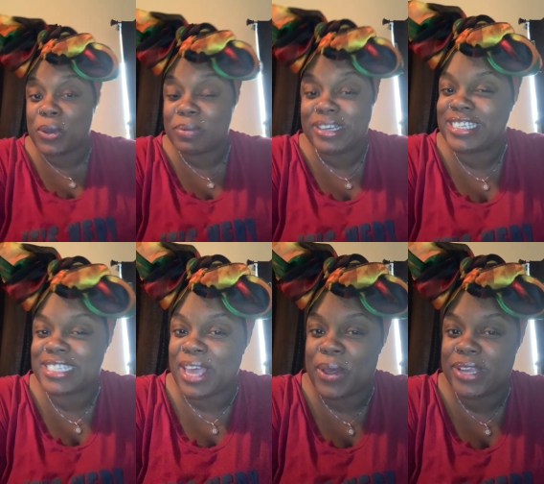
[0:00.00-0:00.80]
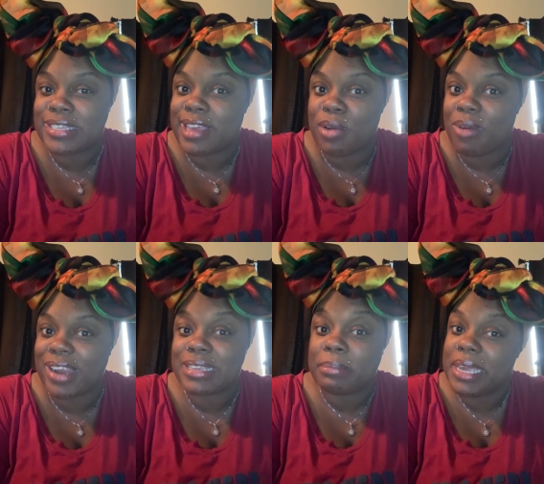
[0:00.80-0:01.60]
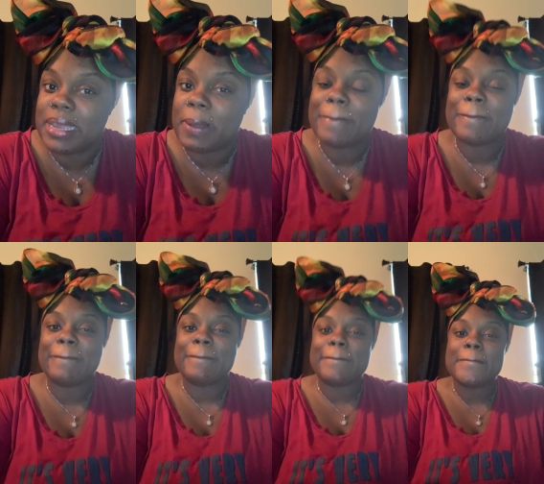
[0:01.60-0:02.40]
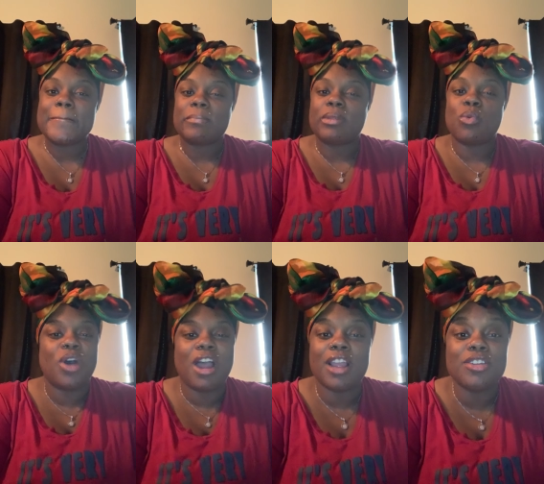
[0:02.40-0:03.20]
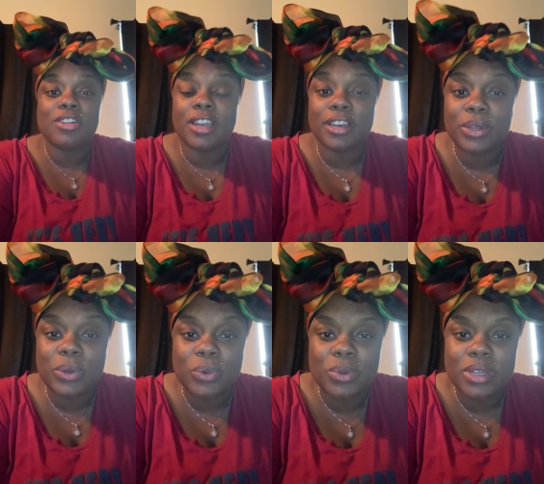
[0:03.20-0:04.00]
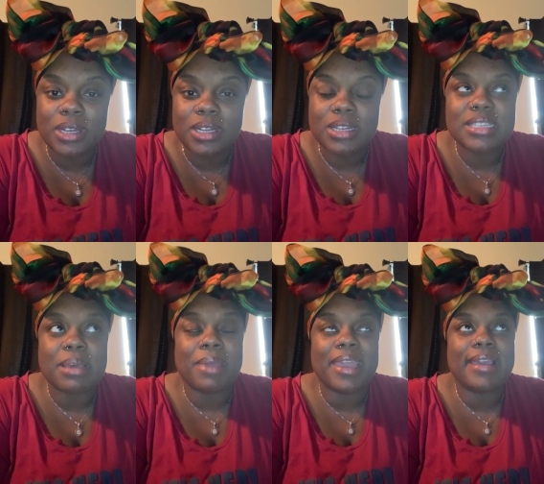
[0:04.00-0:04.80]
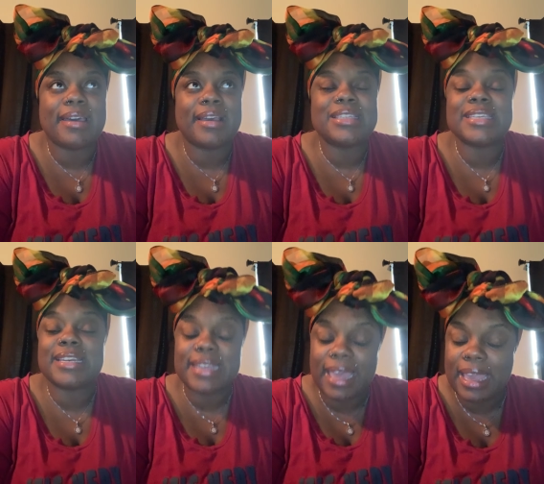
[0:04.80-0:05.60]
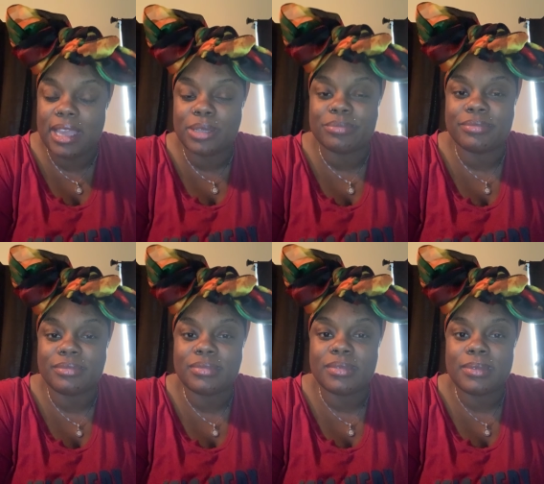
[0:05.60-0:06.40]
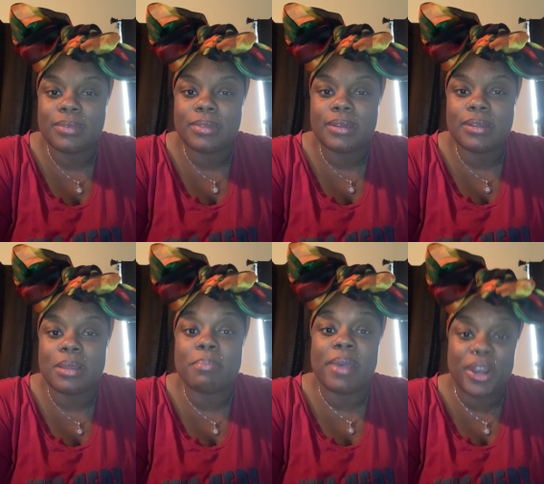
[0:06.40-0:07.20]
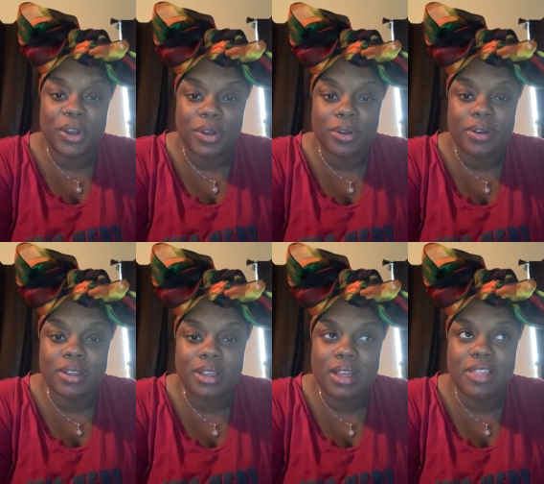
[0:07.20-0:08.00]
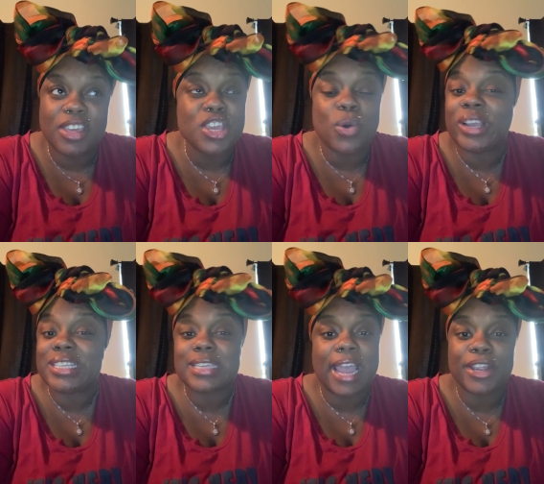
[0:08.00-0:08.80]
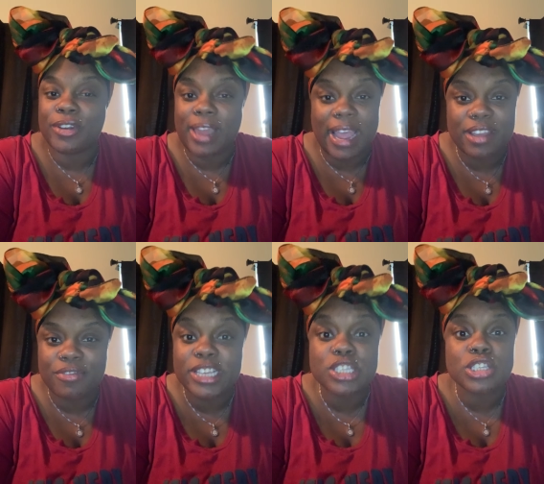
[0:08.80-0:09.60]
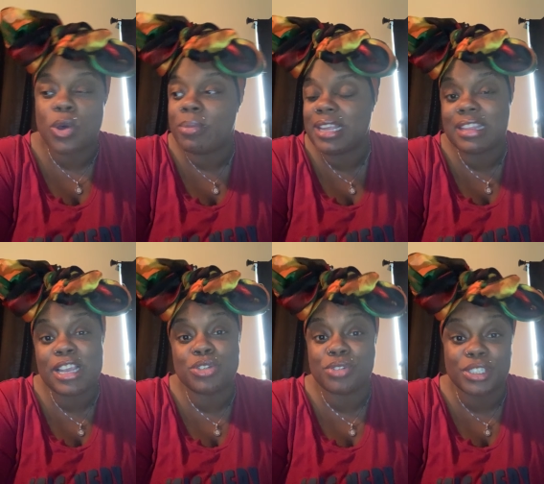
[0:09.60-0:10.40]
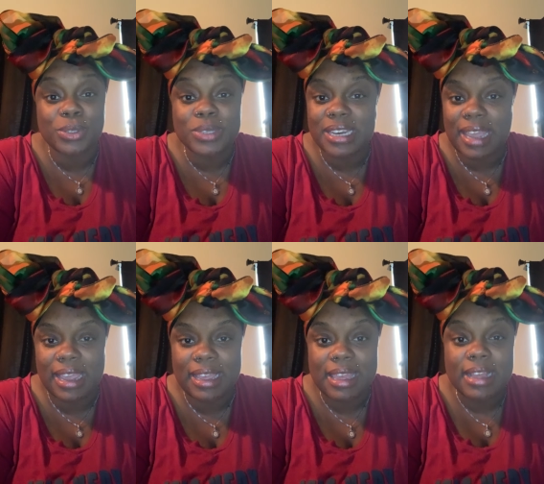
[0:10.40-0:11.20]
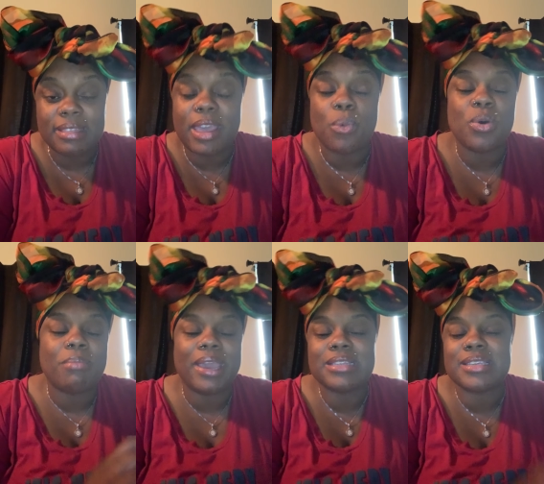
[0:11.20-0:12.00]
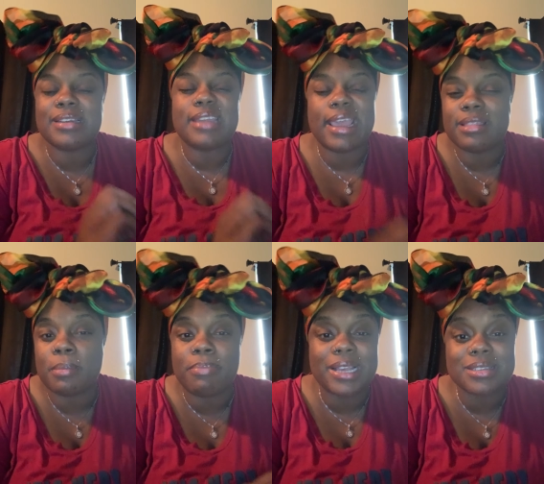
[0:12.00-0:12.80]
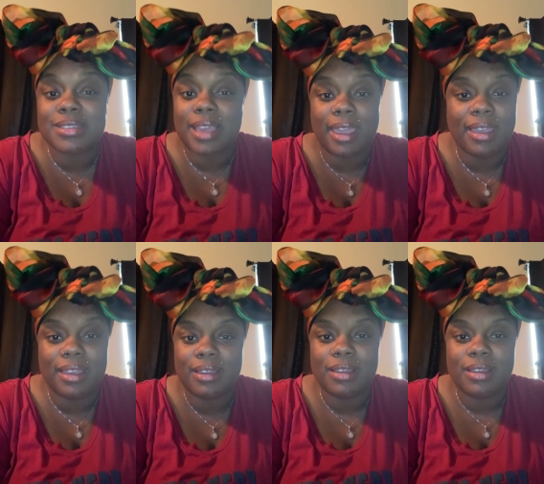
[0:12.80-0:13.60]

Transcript: know, but it just sound it sound right to me. What are you gonna do to make today better than your entire life. It's so many things you can do today that will make today the best day